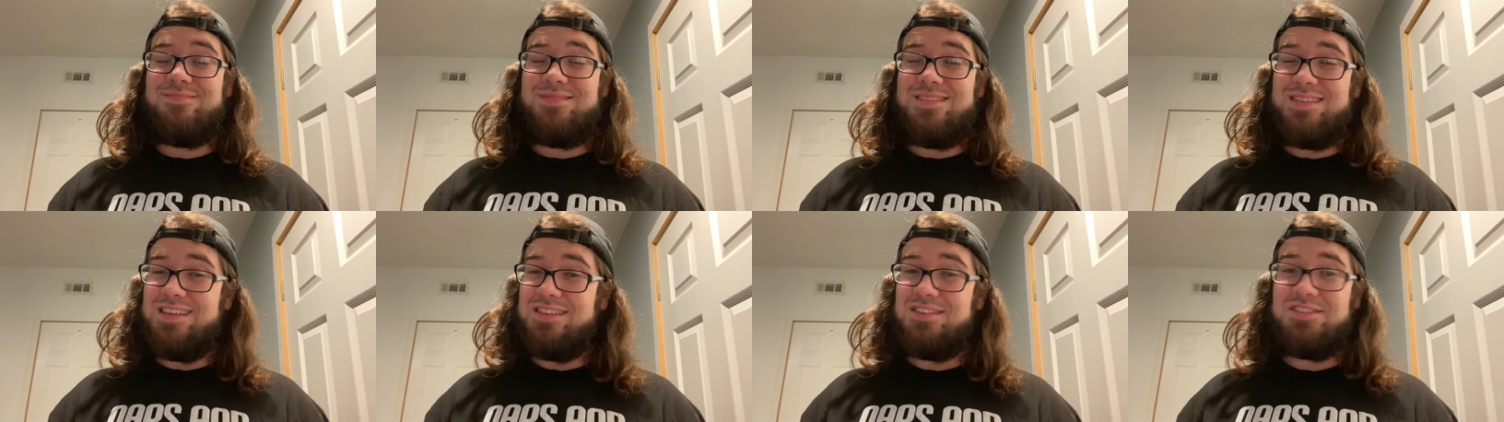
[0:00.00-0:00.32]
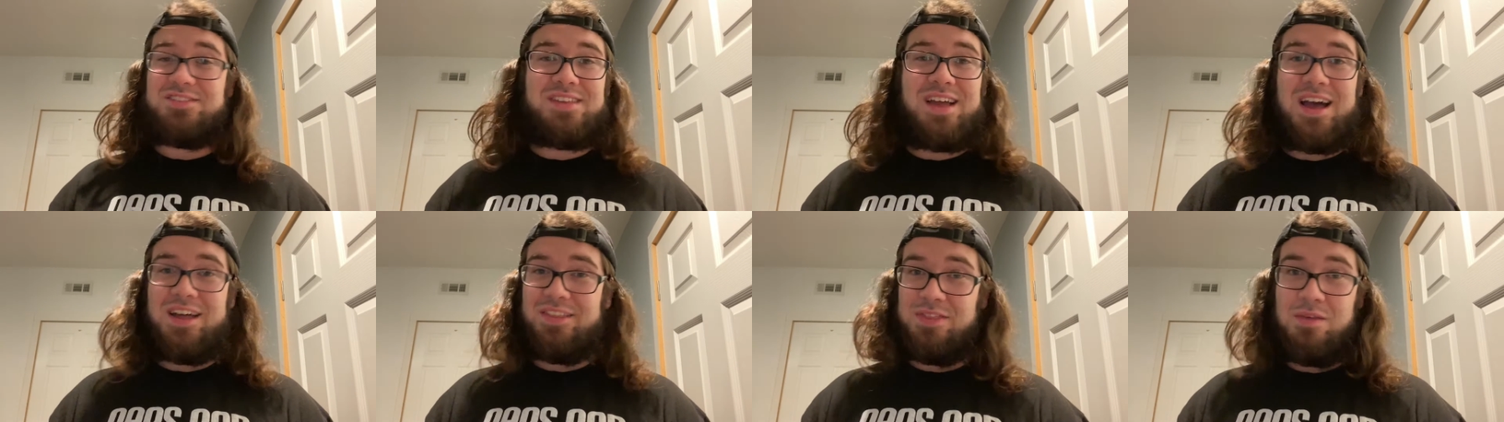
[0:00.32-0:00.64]
it's
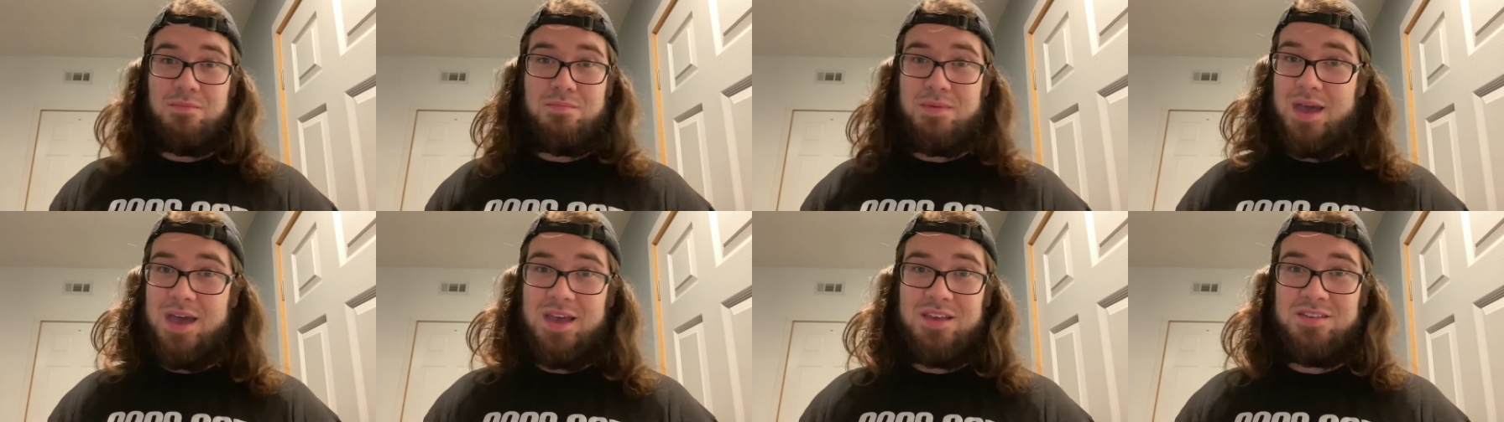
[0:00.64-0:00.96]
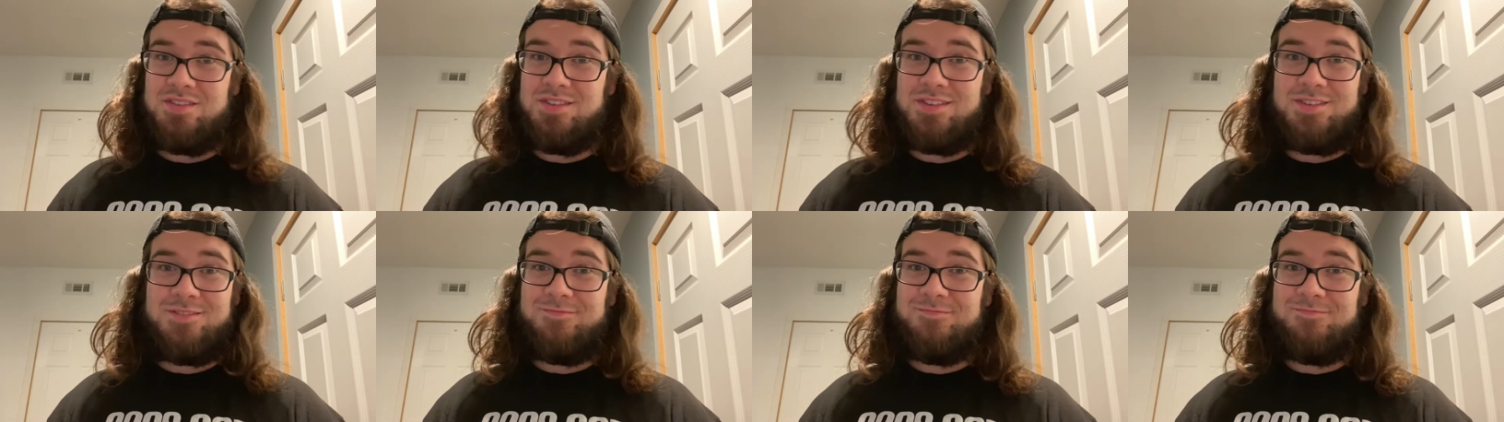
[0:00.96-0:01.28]
not the
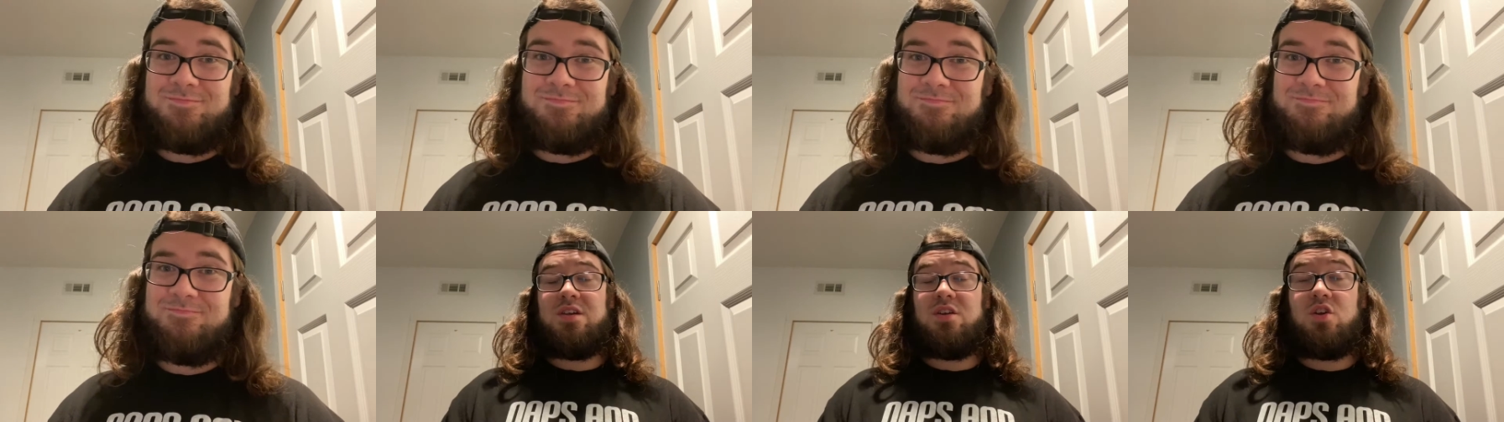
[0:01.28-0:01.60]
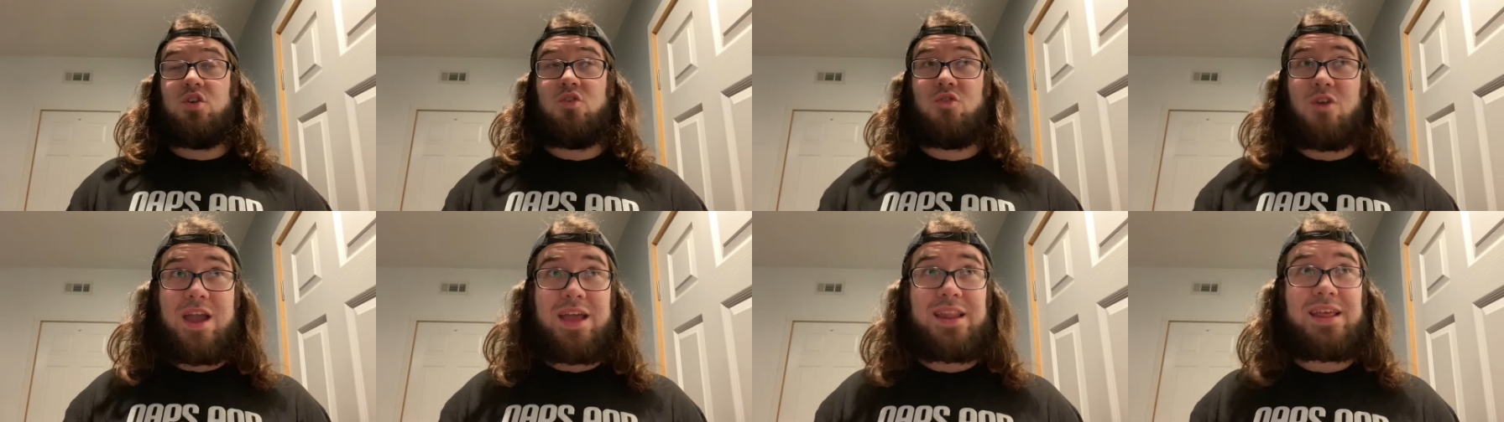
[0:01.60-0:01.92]
best.
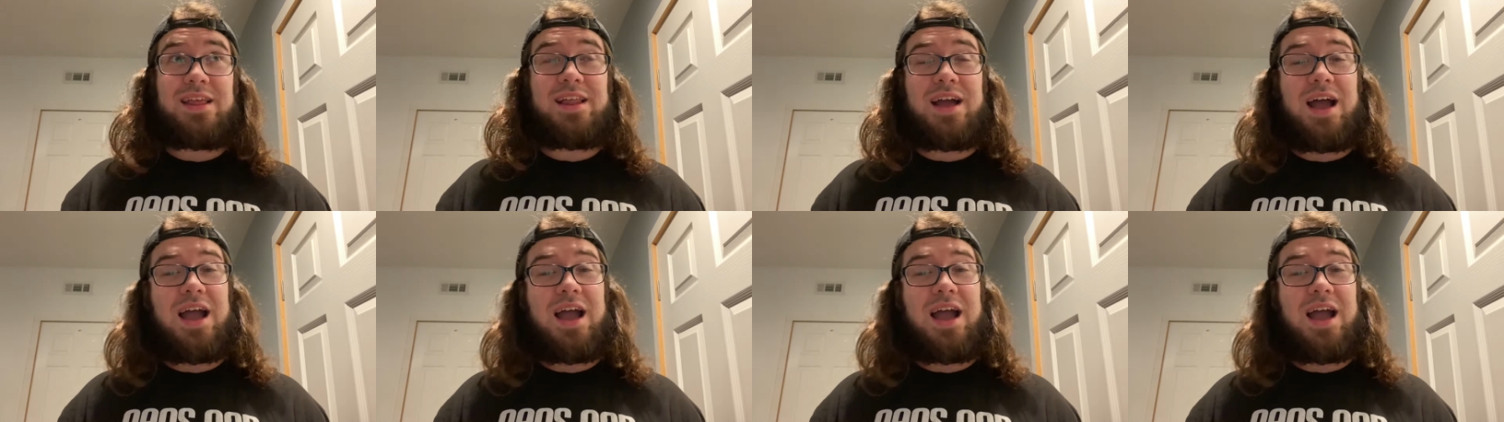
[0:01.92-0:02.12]
Granted,